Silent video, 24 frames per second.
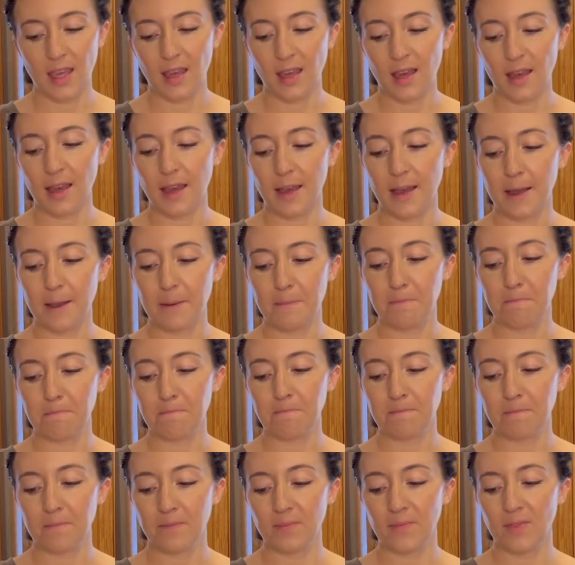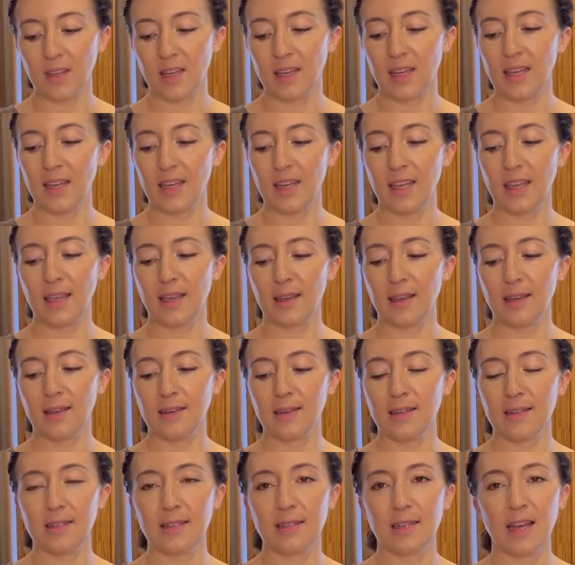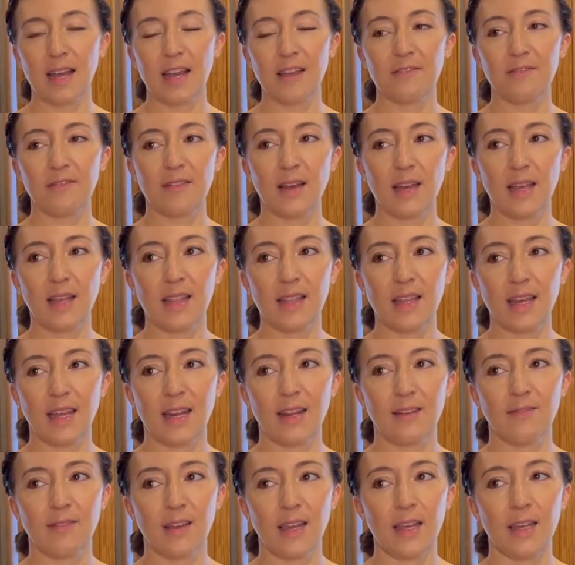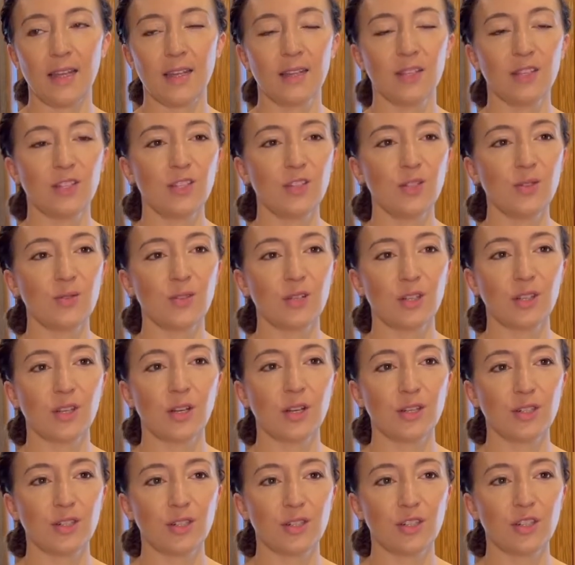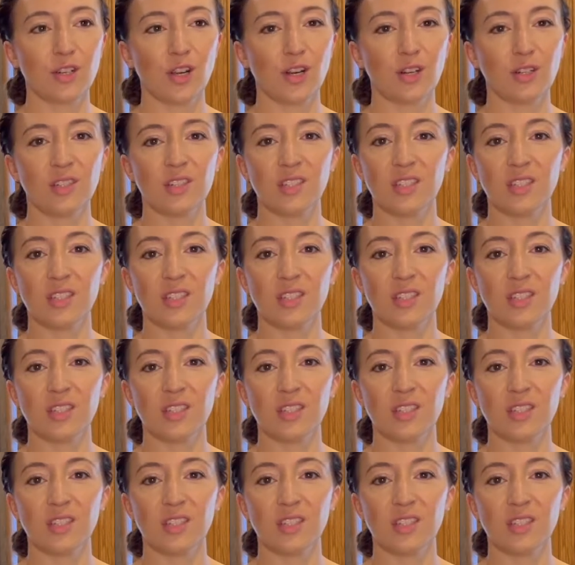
And I find that if I do the larger jars,